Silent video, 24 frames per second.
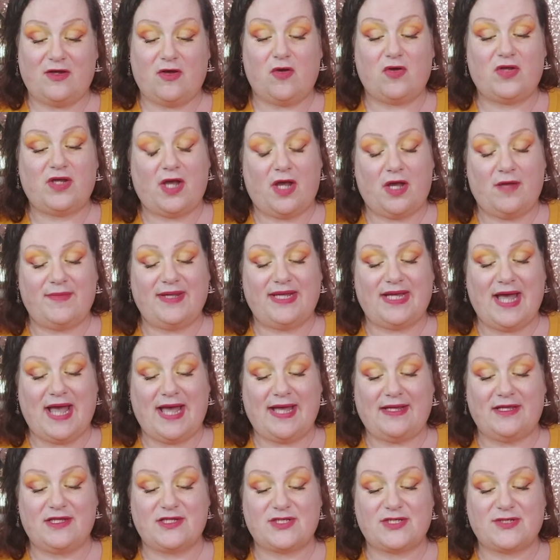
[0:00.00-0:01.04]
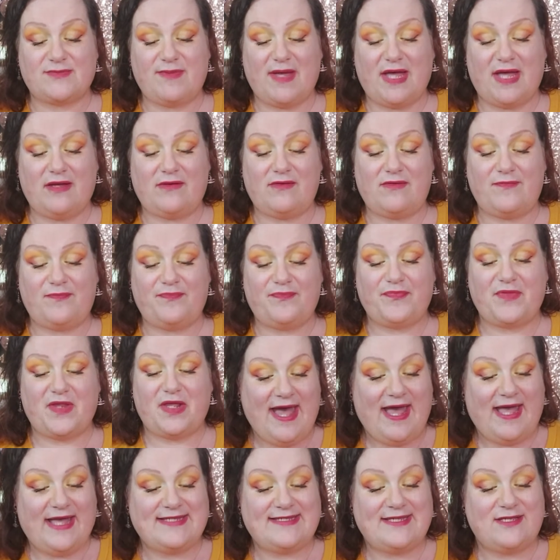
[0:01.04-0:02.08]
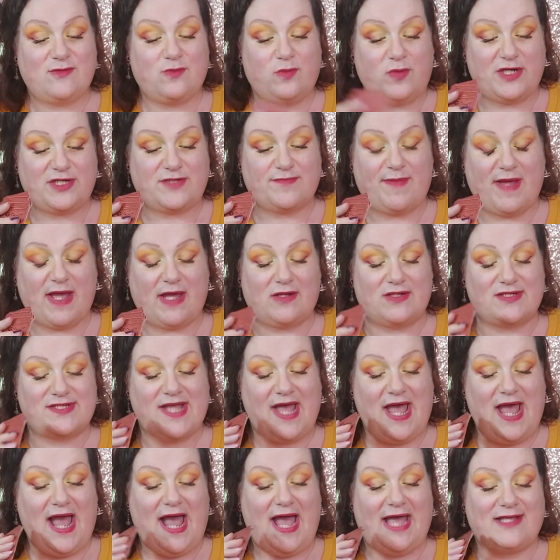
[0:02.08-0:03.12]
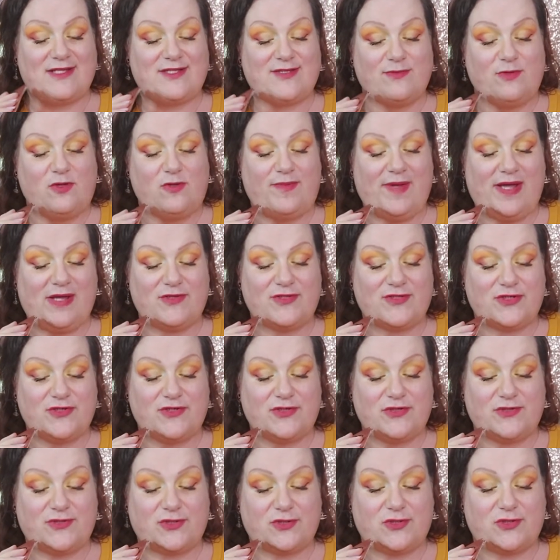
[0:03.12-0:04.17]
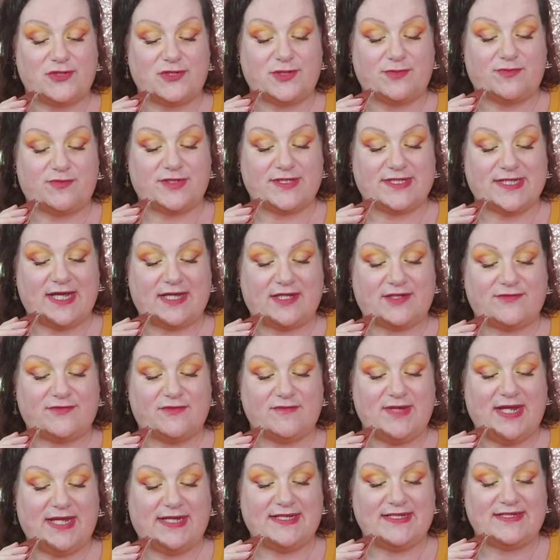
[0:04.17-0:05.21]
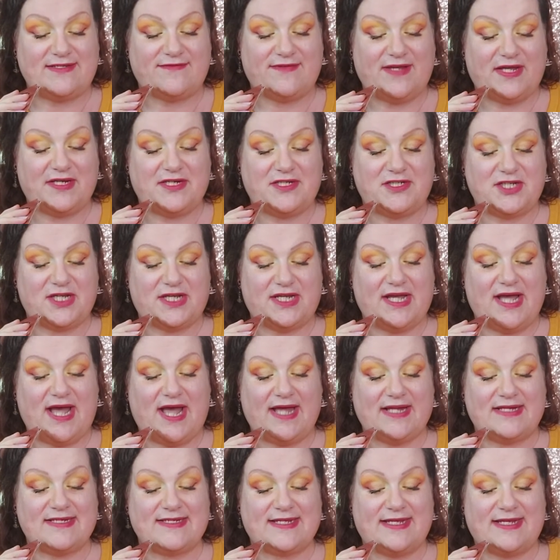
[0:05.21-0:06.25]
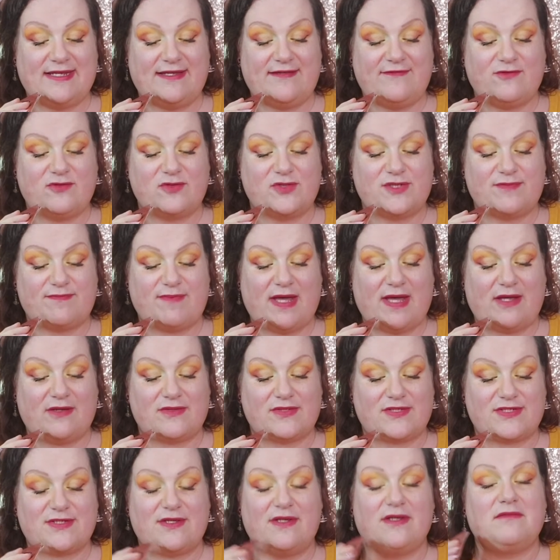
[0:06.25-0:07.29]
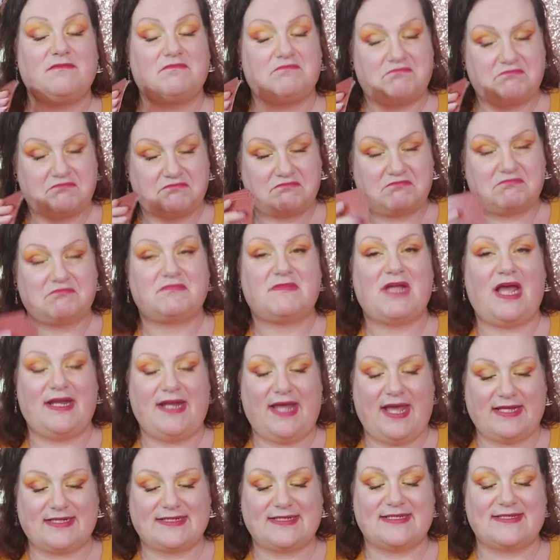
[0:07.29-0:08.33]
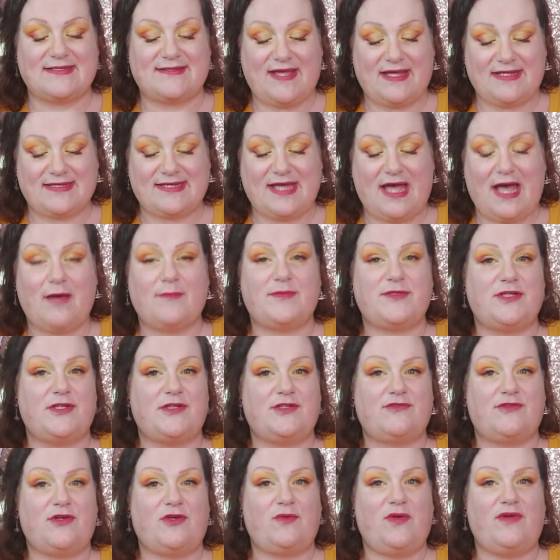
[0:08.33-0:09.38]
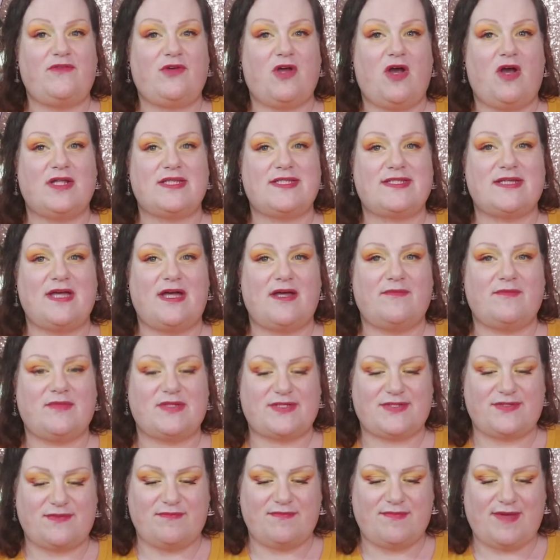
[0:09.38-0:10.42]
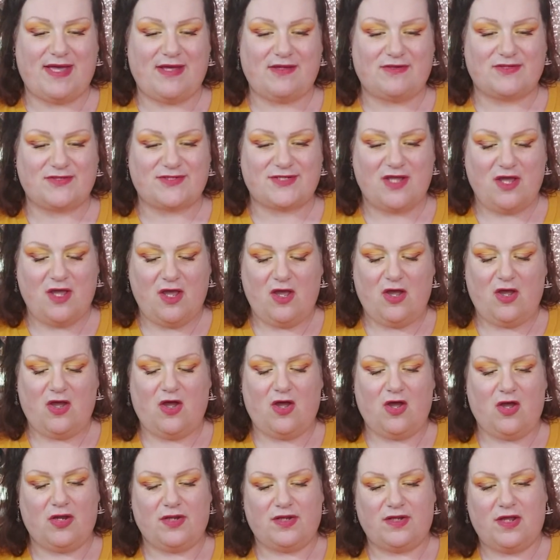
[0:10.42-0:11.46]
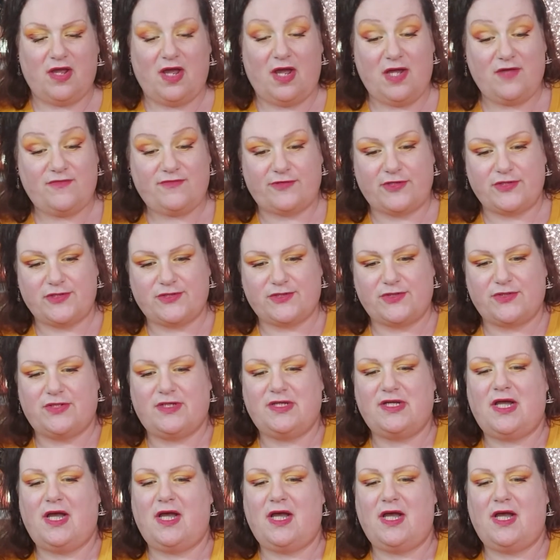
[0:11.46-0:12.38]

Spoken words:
calming anger spell. It says witch bells. Hang small bells on your door to protect from negative energy and evil spells and hexes. That's absolutely true. We've got some bells on our front door,